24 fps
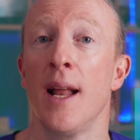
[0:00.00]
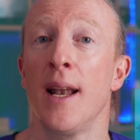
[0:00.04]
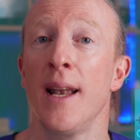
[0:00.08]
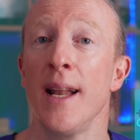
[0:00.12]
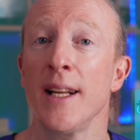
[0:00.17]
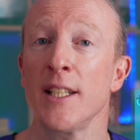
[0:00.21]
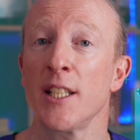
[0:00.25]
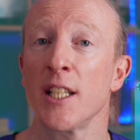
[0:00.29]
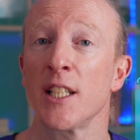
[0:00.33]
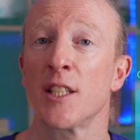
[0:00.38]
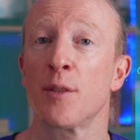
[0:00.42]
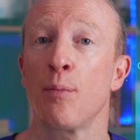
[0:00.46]

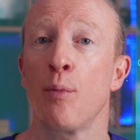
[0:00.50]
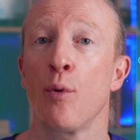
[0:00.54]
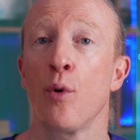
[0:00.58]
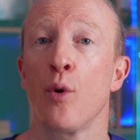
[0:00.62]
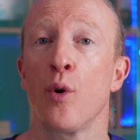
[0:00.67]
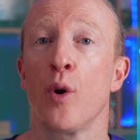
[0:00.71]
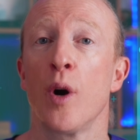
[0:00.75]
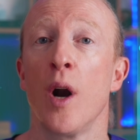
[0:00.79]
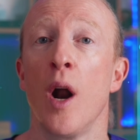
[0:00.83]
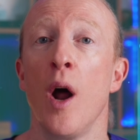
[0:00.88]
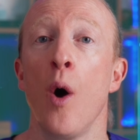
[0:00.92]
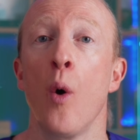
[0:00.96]
Let's
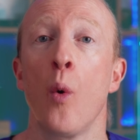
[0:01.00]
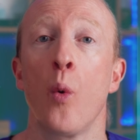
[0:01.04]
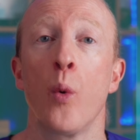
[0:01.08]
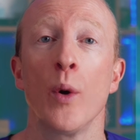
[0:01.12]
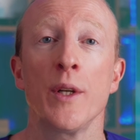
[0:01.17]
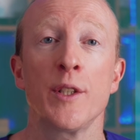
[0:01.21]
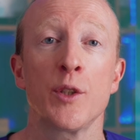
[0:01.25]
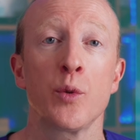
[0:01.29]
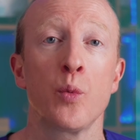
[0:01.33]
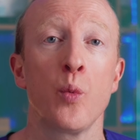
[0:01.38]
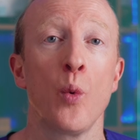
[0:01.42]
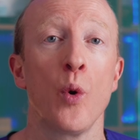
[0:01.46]
explore
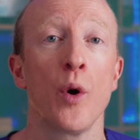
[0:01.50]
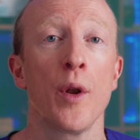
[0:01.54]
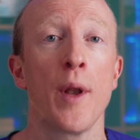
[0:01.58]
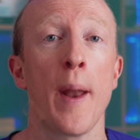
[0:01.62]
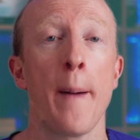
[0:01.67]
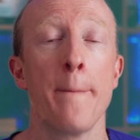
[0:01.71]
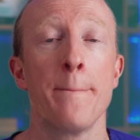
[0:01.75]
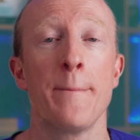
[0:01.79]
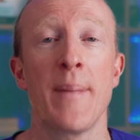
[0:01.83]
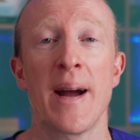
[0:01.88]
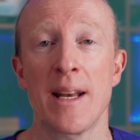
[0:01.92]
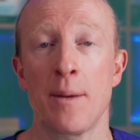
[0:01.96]
which one
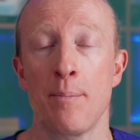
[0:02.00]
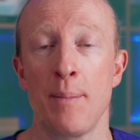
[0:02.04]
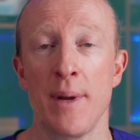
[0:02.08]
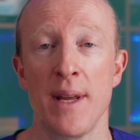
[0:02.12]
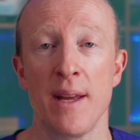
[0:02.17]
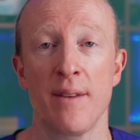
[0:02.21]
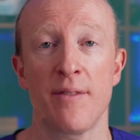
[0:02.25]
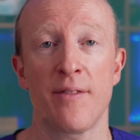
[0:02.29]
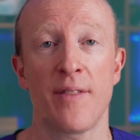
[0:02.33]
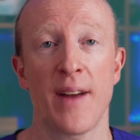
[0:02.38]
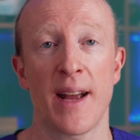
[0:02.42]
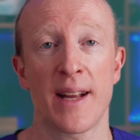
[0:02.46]
might be
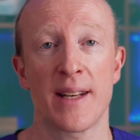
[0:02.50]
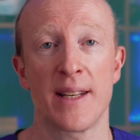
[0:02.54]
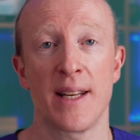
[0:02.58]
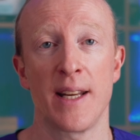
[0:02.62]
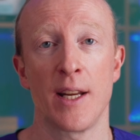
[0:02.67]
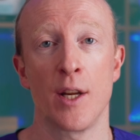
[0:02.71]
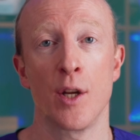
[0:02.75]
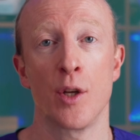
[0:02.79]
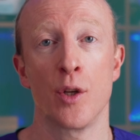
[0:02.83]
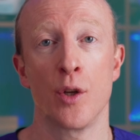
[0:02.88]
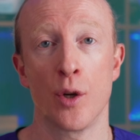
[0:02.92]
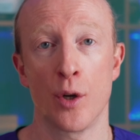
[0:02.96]

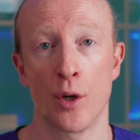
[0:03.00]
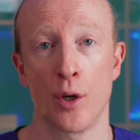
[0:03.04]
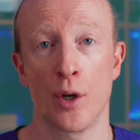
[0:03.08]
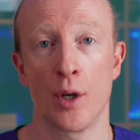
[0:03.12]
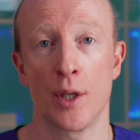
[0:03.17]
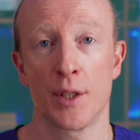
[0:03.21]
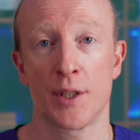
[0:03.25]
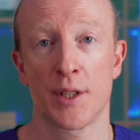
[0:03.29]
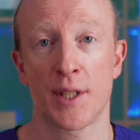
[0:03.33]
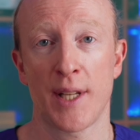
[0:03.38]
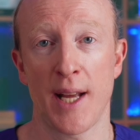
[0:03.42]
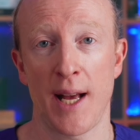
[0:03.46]
affecting your
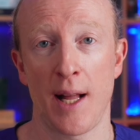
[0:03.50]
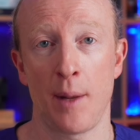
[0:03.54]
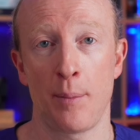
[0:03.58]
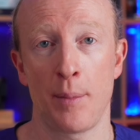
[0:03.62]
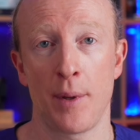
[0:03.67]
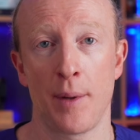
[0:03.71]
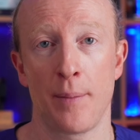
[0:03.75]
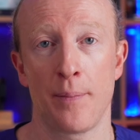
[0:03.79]
scalp.